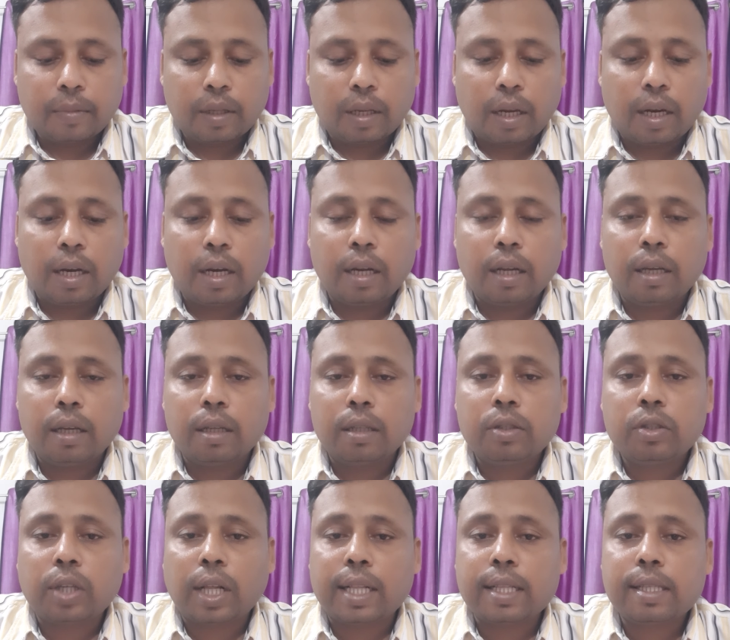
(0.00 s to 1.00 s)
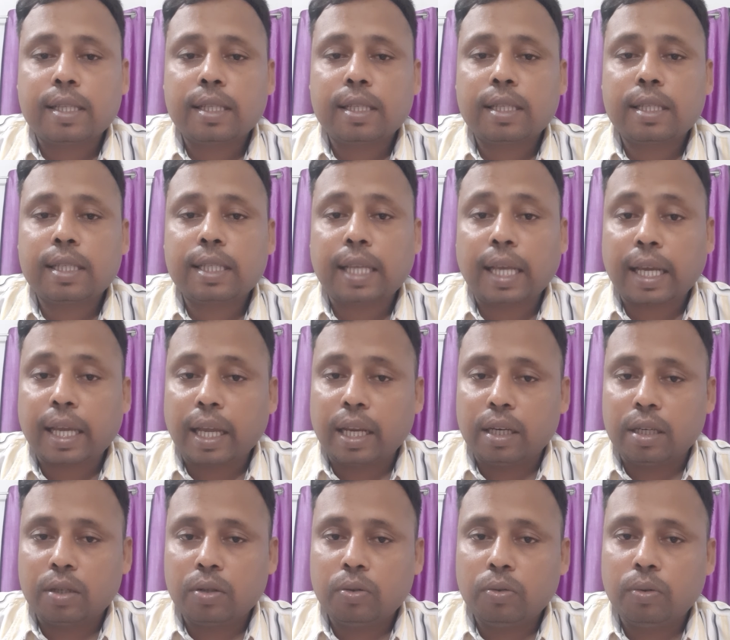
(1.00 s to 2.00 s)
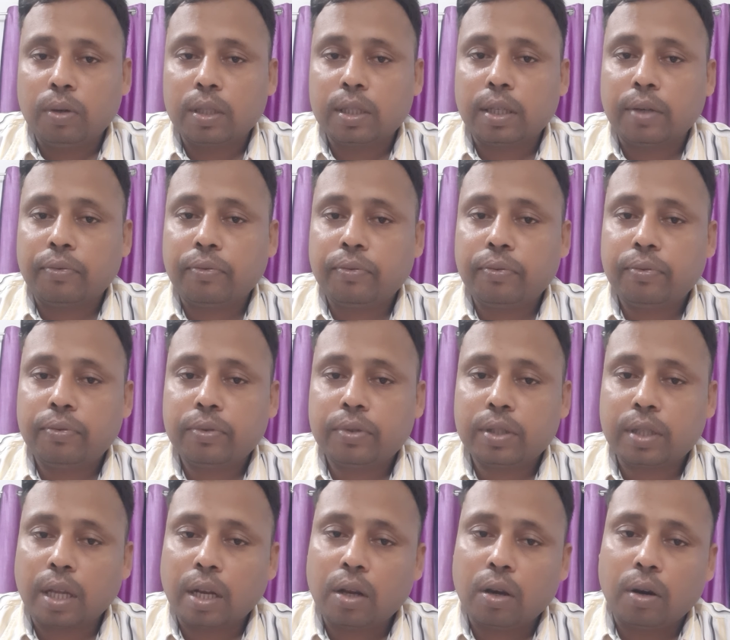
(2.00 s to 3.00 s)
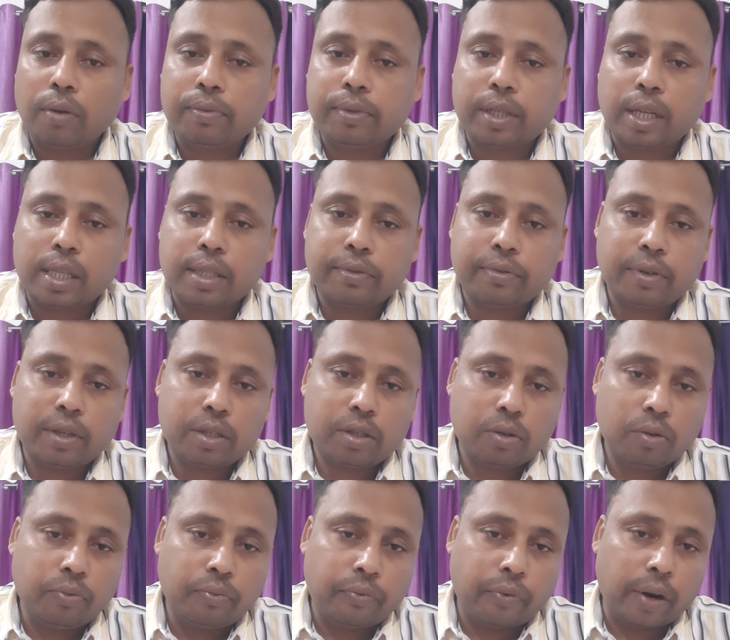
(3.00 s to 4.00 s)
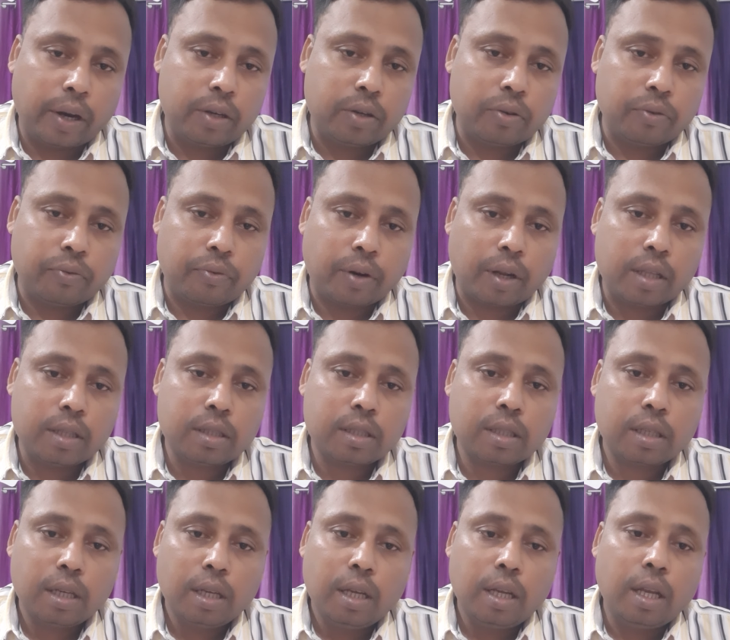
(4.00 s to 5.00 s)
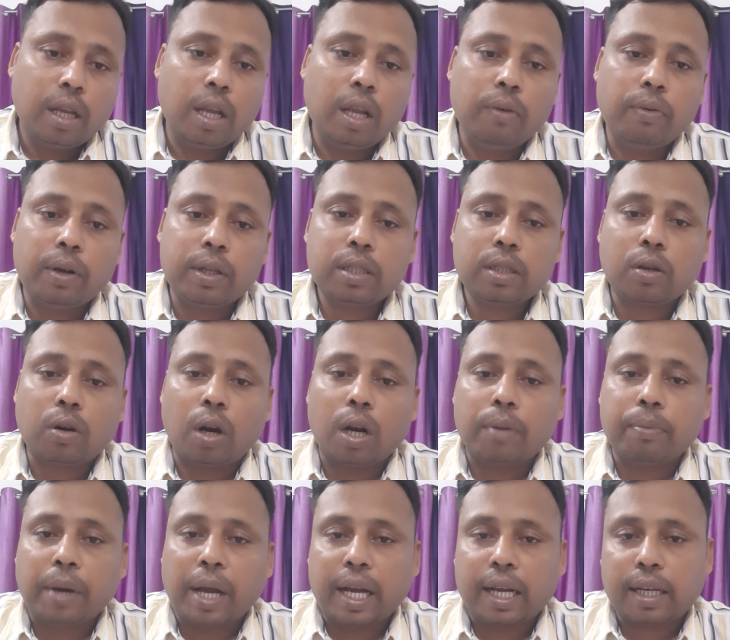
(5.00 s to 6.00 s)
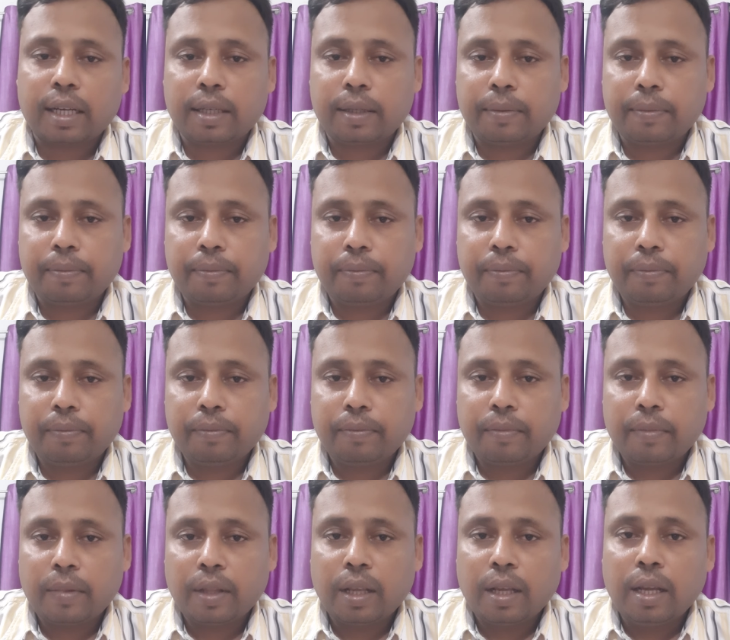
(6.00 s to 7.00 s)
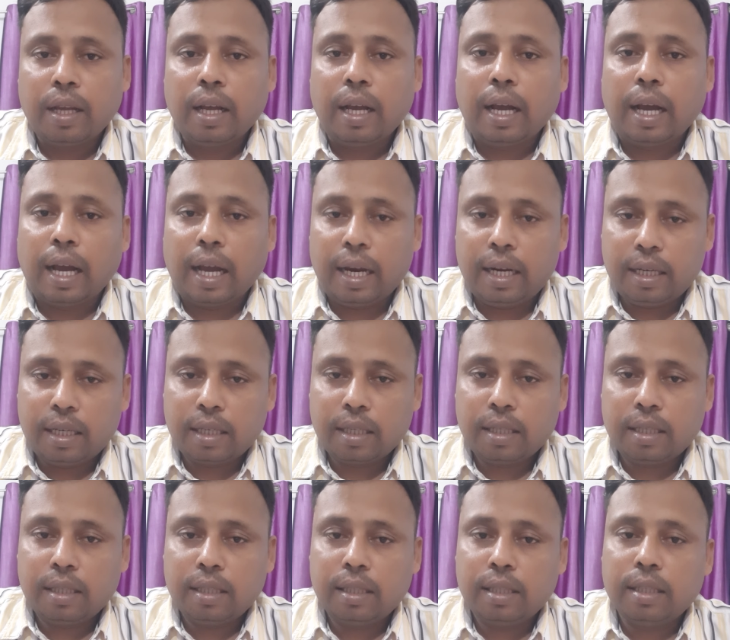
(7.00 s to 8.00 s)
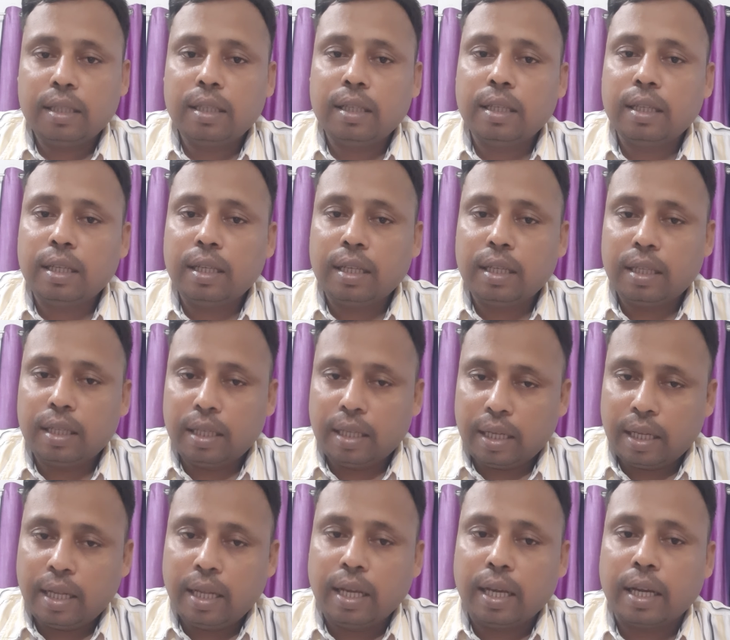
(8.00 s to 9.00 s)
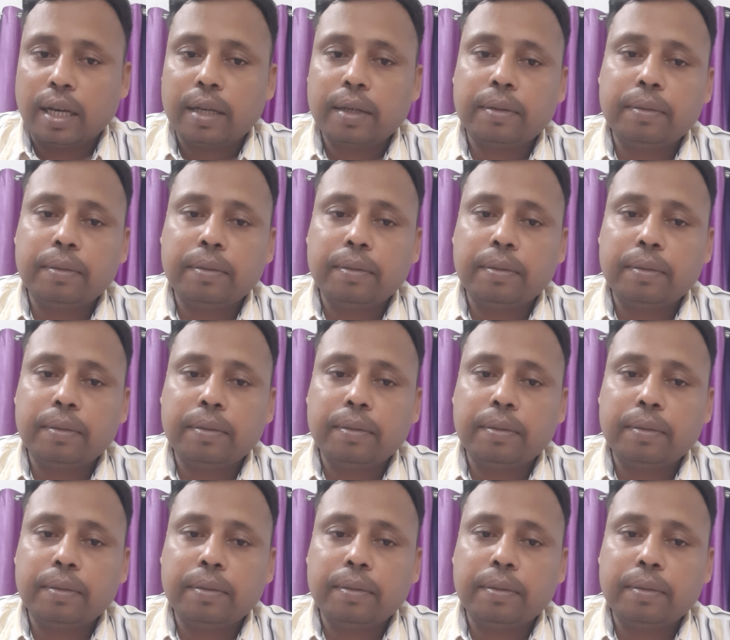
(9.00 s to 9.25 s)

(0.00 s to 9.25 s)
and Charles II, who was the son of Charles I, who fled to France, he was called back. And here,